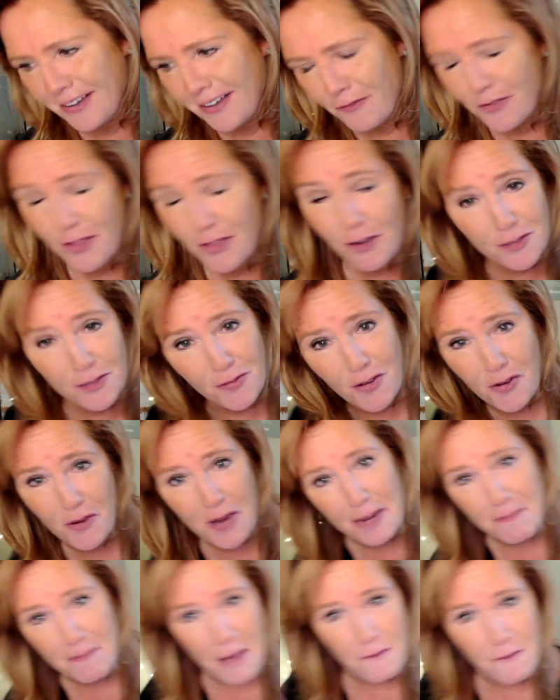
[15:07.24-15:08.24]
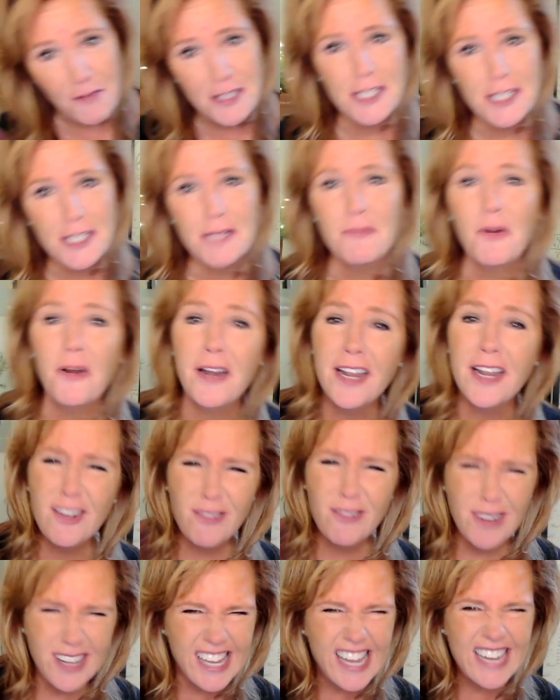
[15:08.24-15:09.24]
for those of you who eat muffins in the morning, you're
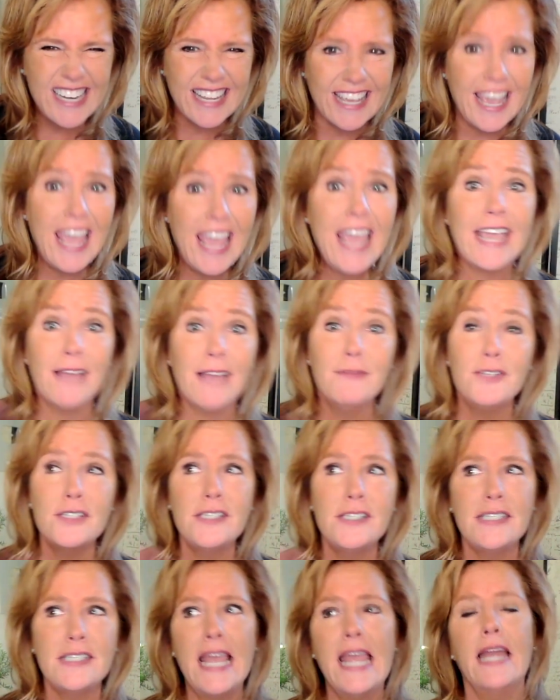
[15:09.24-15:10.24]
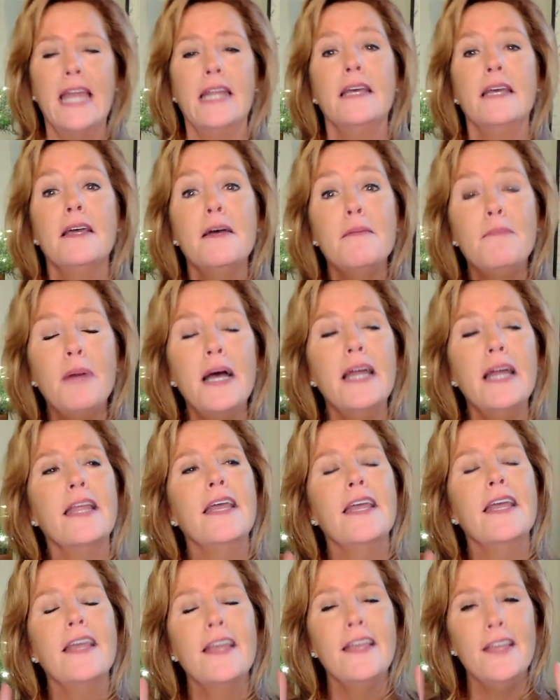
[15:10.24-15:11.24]
really eating cake. I'm just saying, but
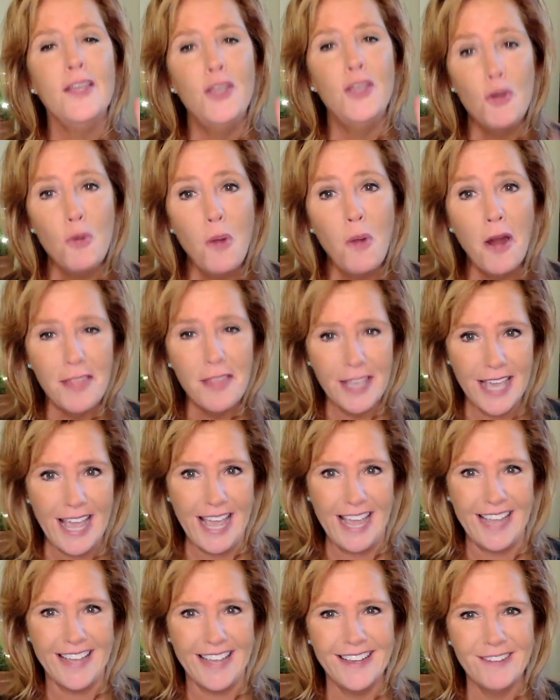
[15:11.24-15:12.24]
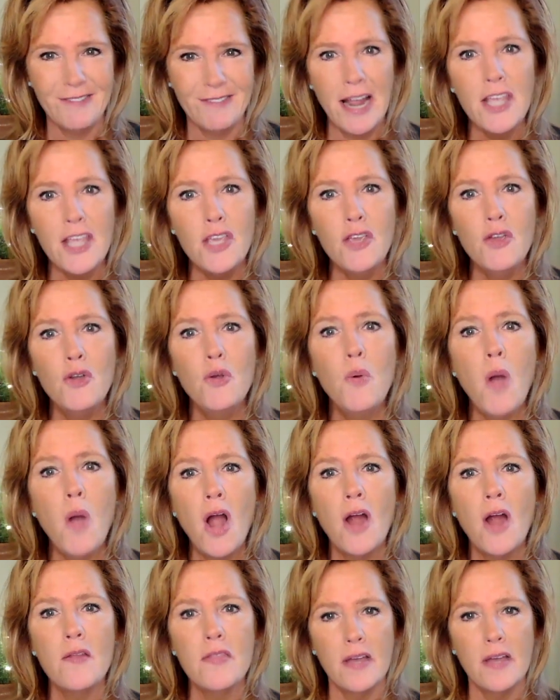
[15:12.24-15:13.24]
you are the cake, right? You
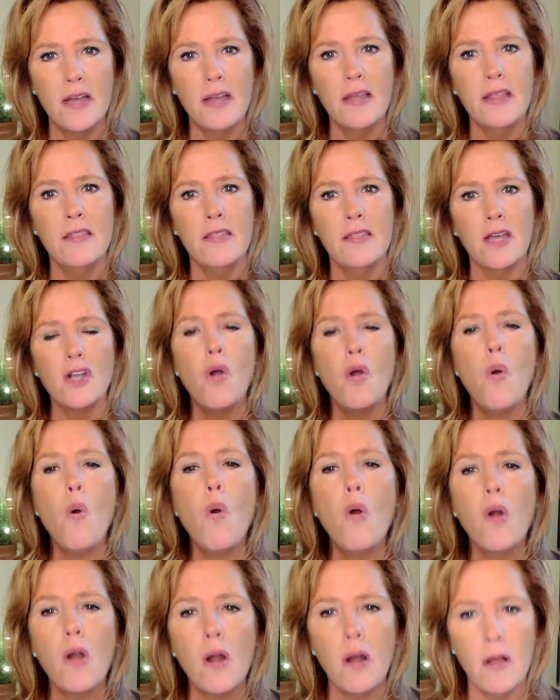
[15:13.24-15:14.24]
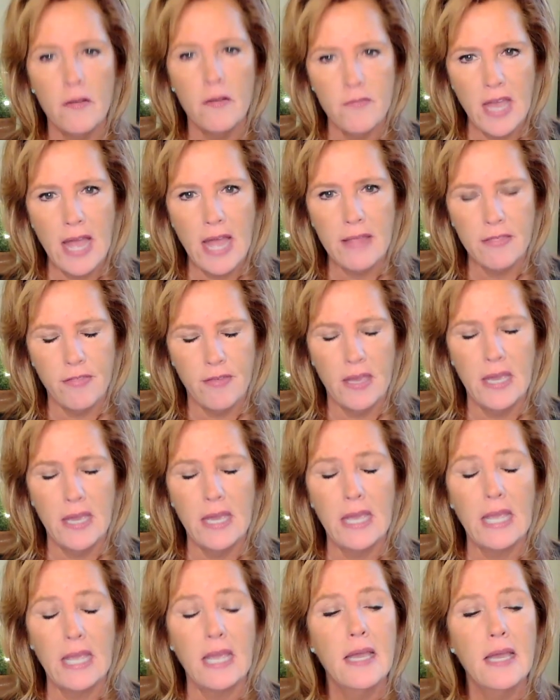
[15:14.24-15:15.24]
are the core of that
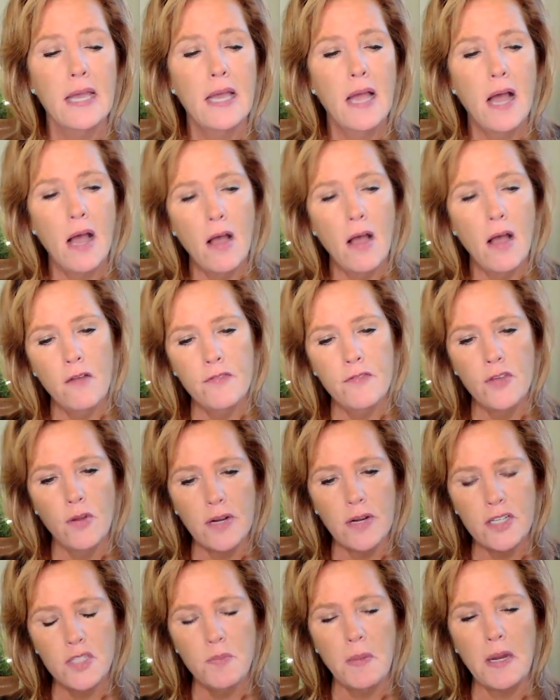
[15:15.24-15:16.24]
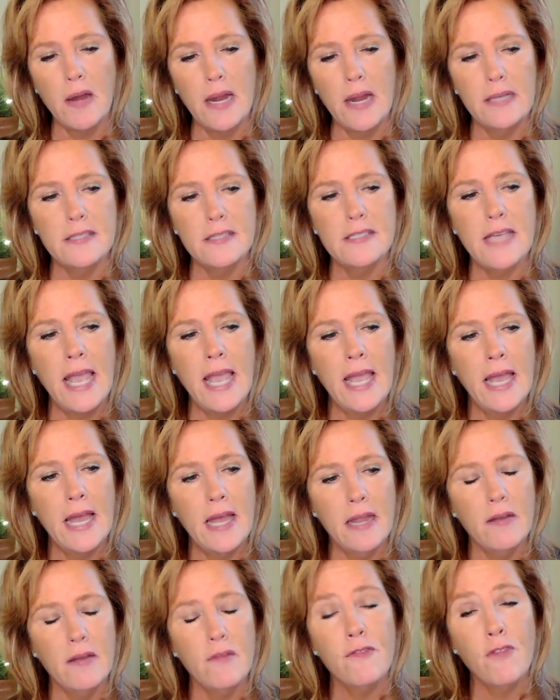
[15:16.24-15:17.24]
thing, of your experience.
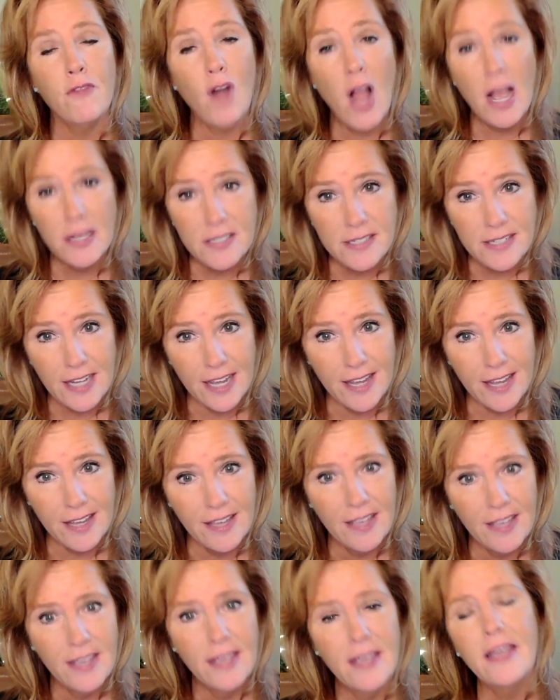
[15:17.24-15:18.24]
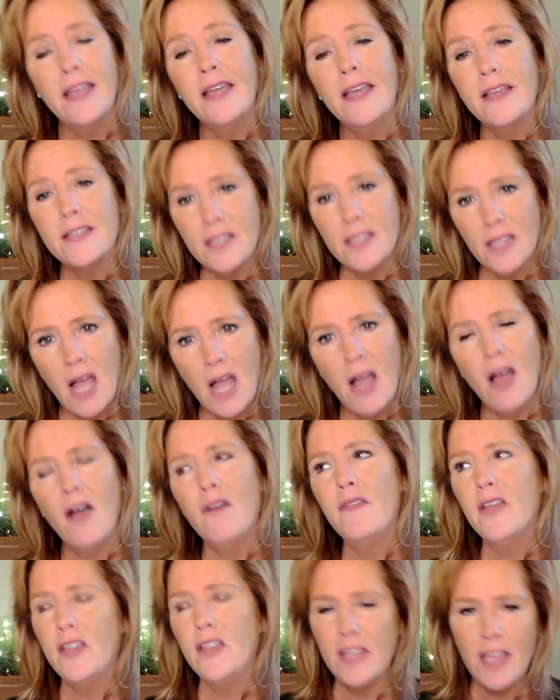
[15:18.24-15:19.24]
And frosting is
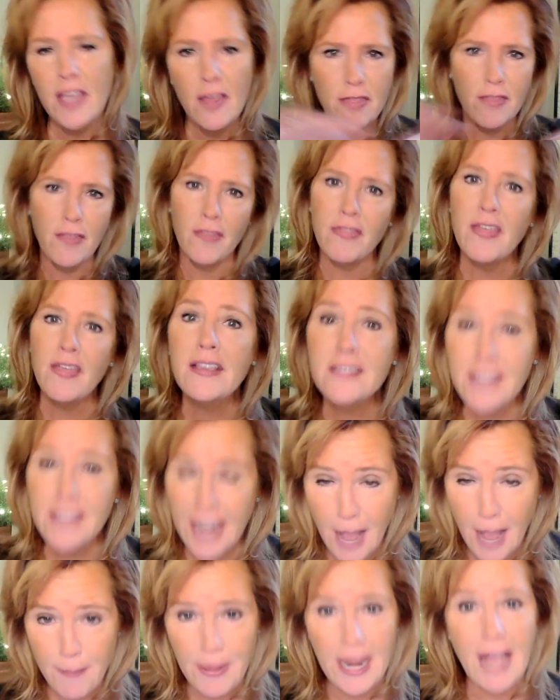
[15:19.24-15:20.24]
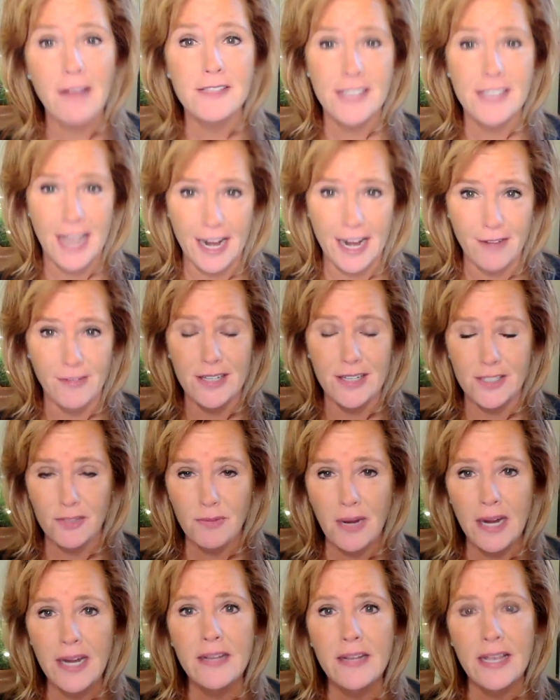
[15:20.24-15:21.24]
love and the things that happen outside of us,
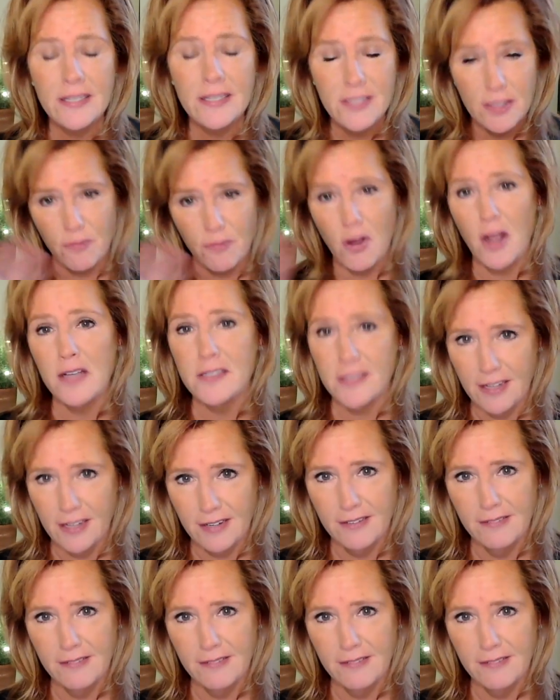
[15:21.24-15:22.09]
right? That's the frosting.